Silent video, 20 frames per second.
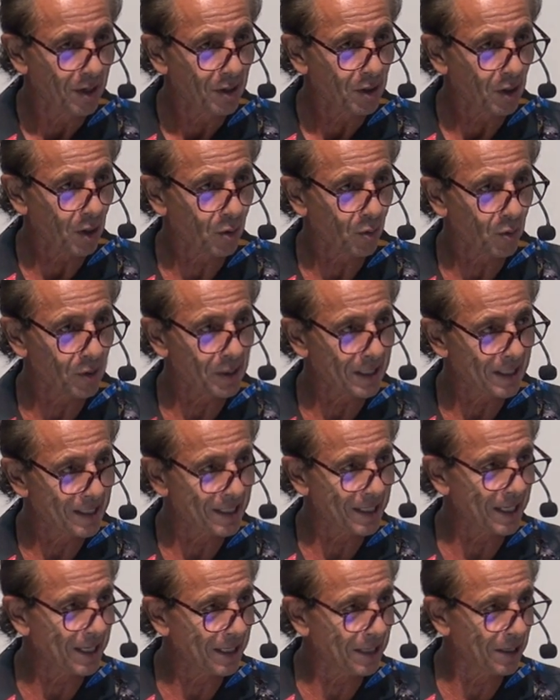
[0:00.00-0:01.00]
In other words, he's
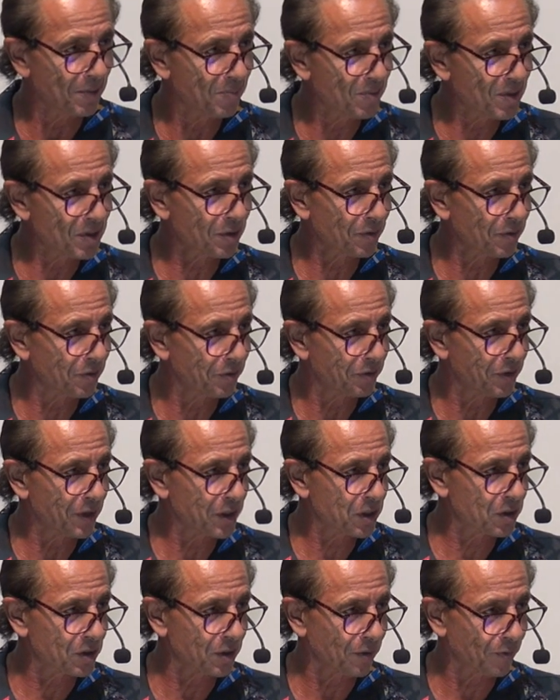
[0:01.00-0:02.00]
sitting in the midst of the
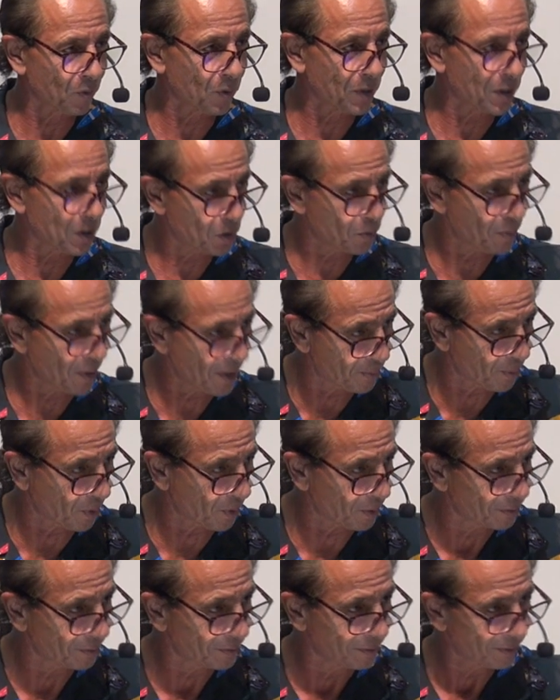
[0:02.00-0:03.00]
afflictions with his
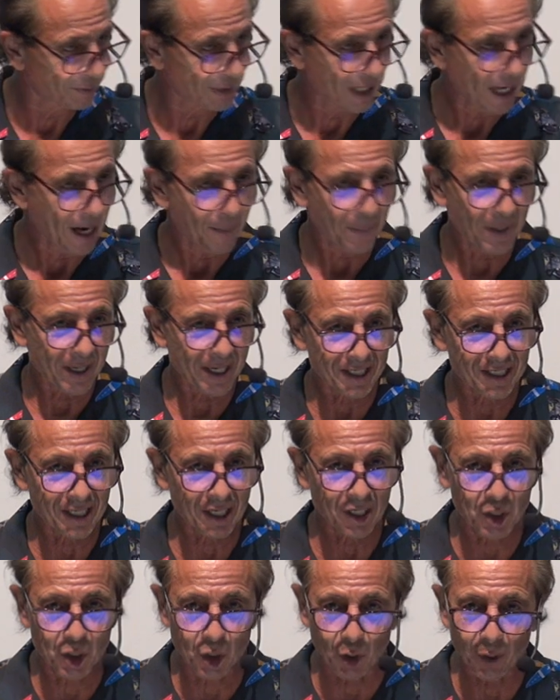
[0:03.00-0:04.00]
people. But he
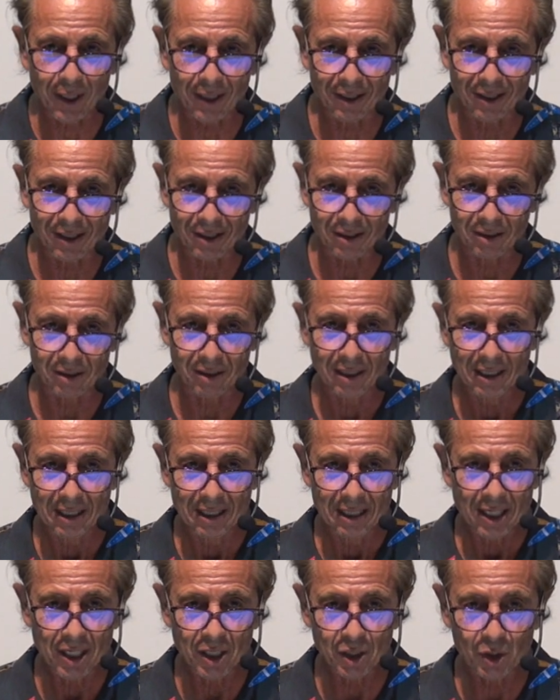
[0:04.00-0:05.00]
said during this,
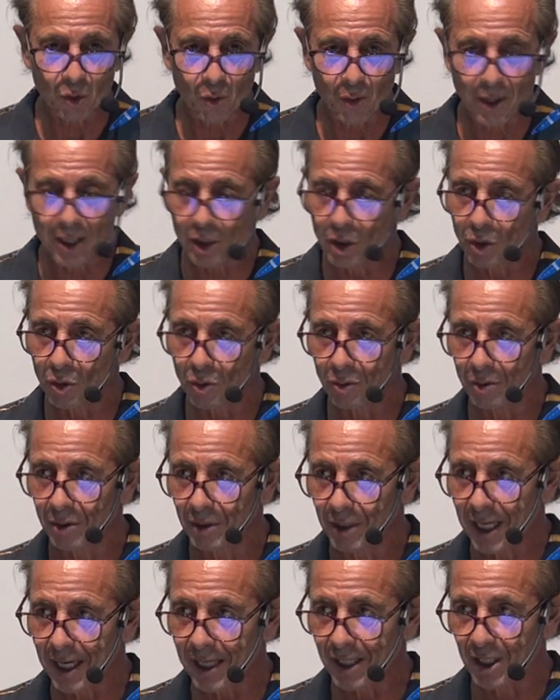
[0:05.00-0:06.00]
he's going to
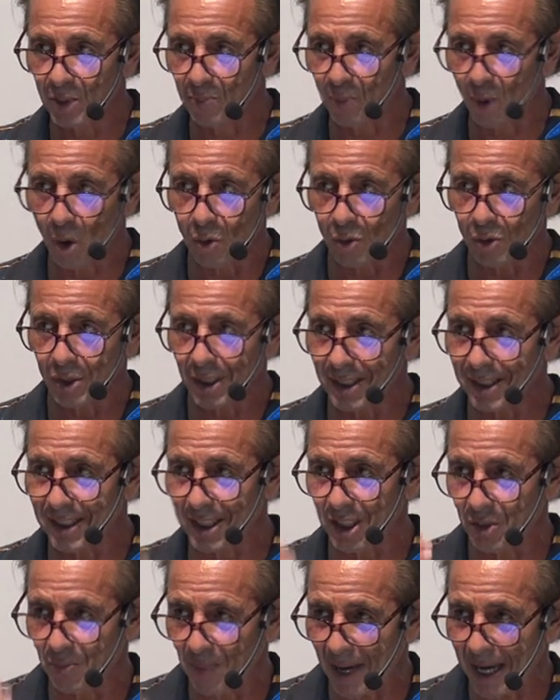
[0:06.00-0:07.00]
expose it,
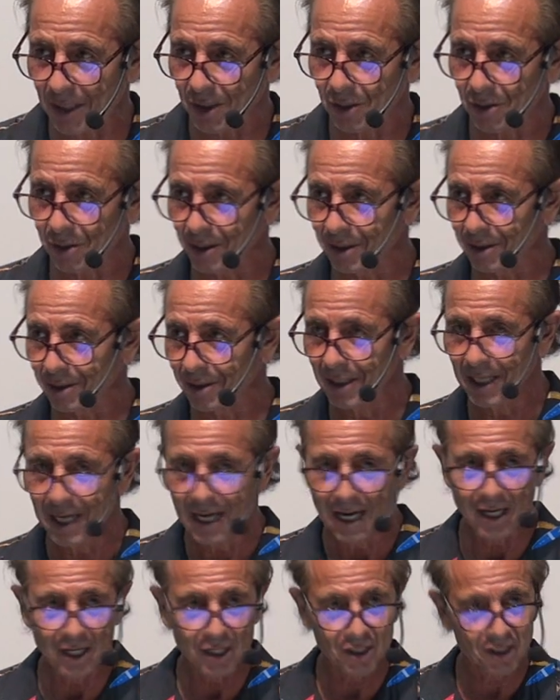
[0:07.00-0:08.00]
dismantle it,
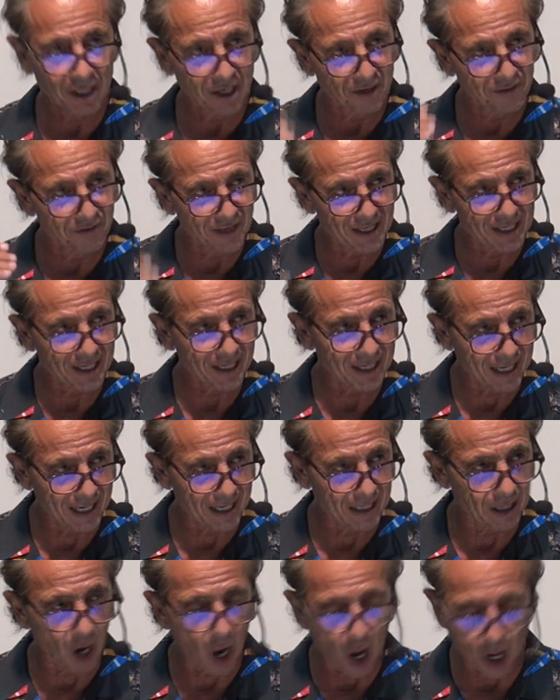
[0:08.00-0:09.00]
and he's going to
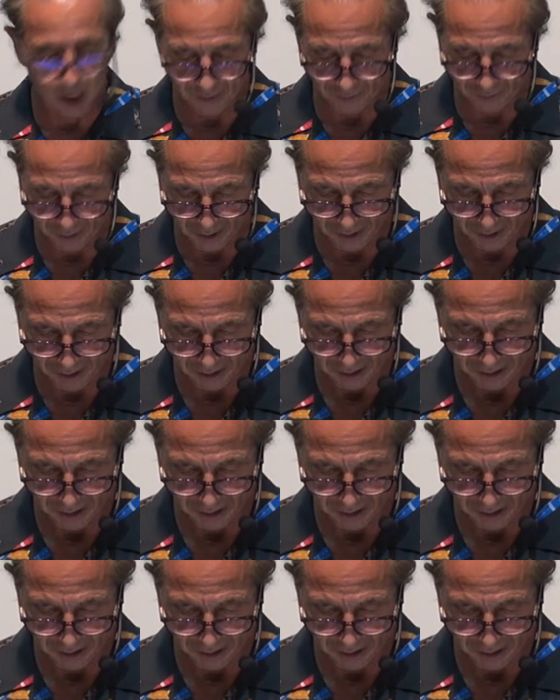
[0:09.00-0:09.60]
vindicate all of us.